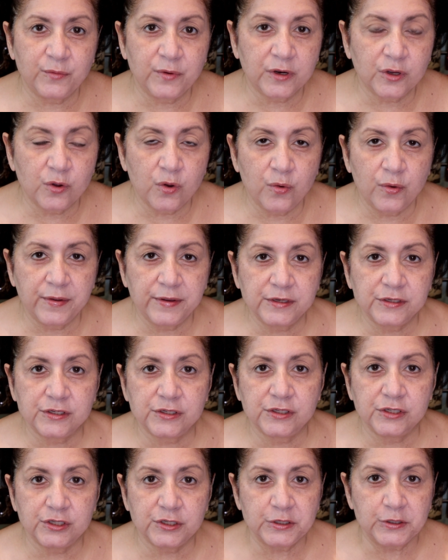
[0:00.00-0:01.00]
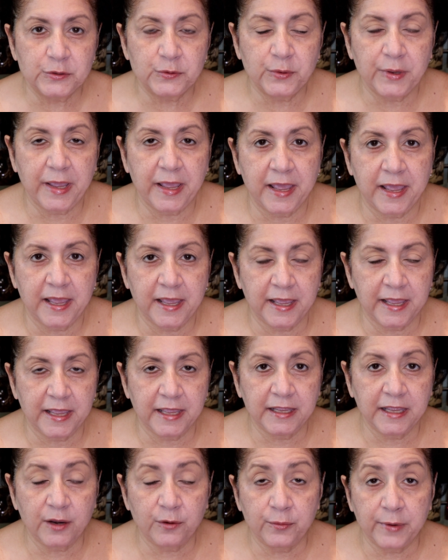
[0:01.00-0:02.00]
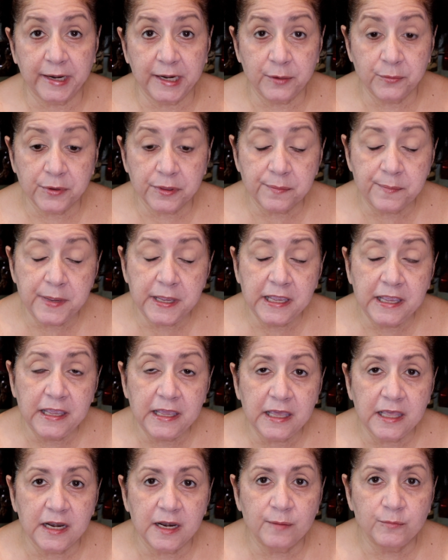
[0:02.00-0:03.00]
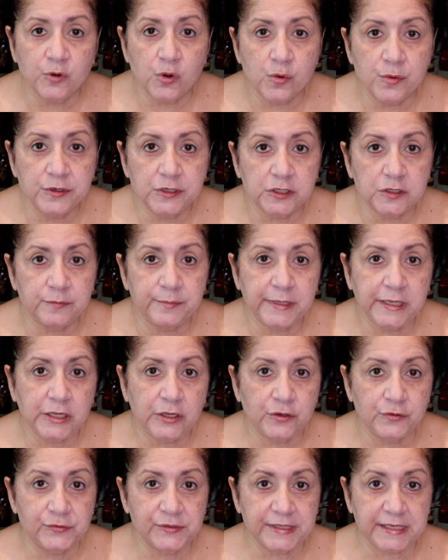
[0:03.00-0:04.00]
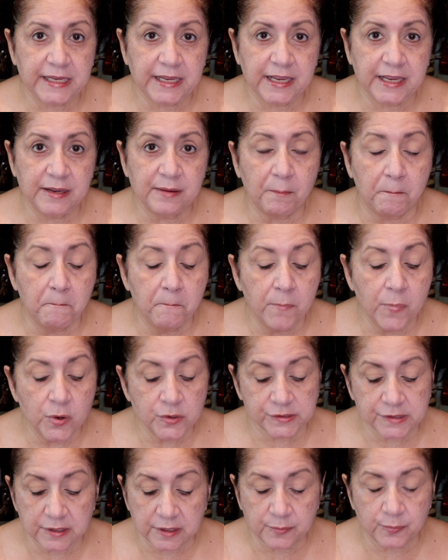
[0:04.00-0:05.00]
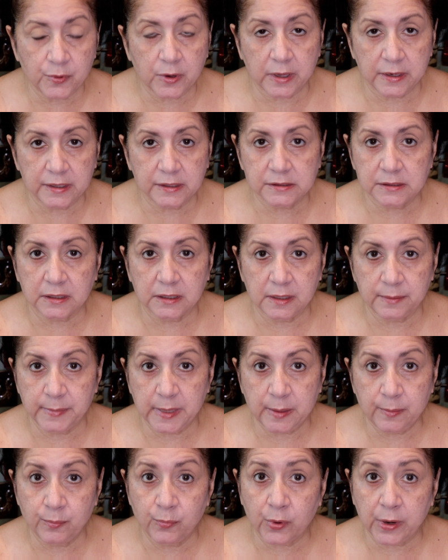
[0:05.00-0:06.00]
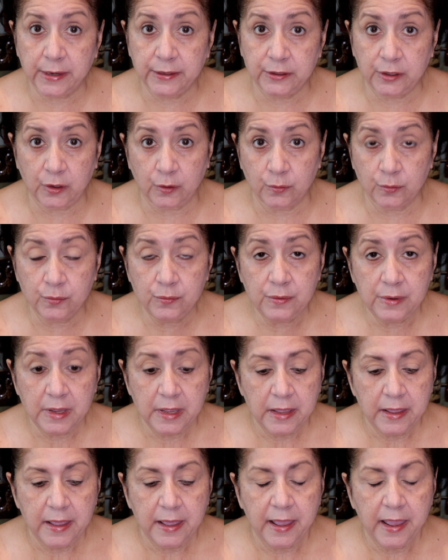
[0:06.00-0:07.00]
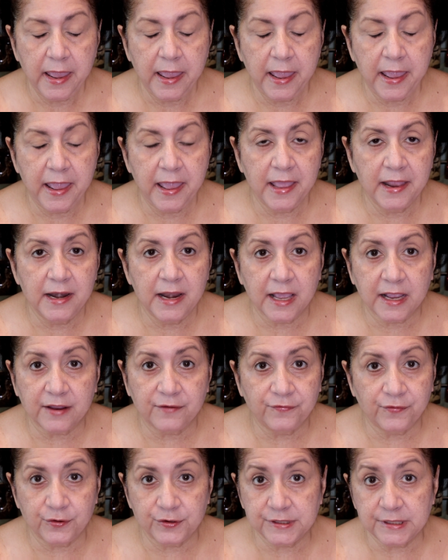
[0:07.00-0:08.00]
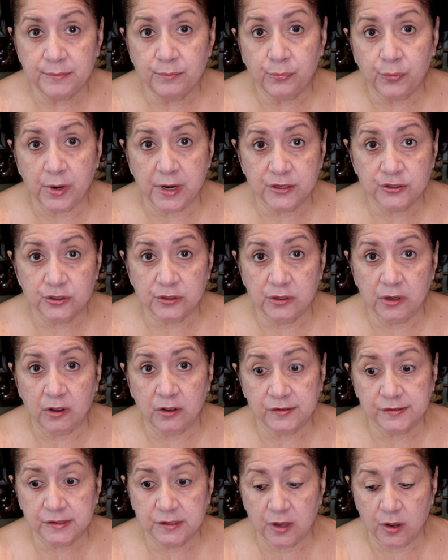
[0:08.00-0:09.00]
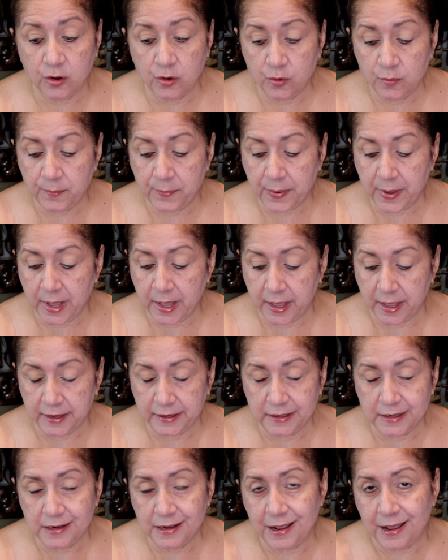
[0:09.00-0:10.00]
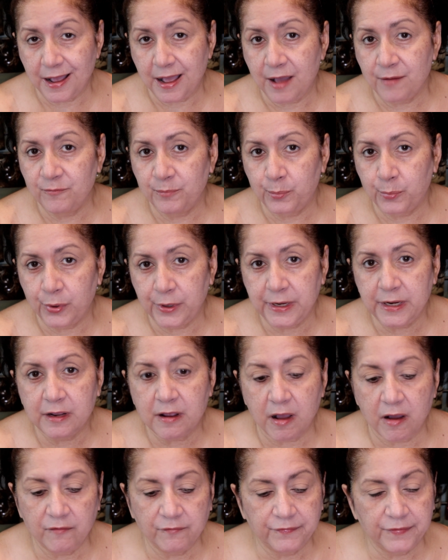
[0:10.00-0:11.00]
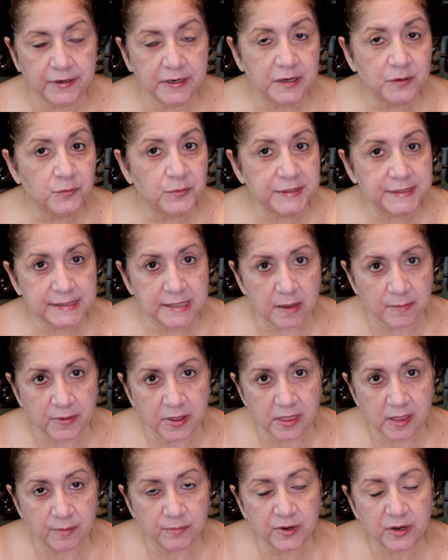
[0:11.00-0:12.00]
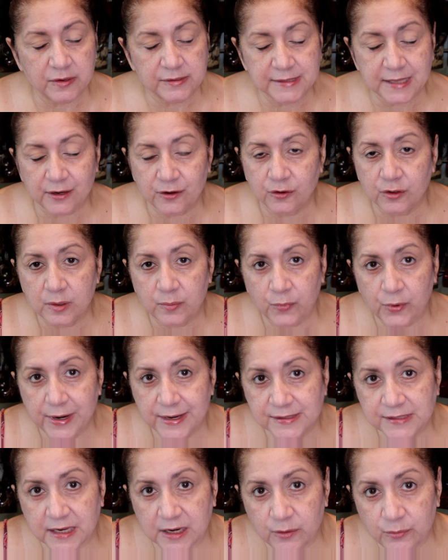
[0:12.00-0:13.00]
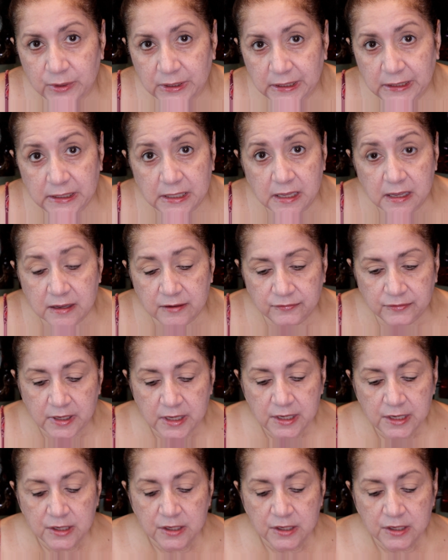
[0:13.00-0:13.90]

we're going to do a get ready with me, and I'm going to be using, most of the products are gonna be brand new and like a first impression also, but I'm pretty confident with some of them because I know the brands that I really love.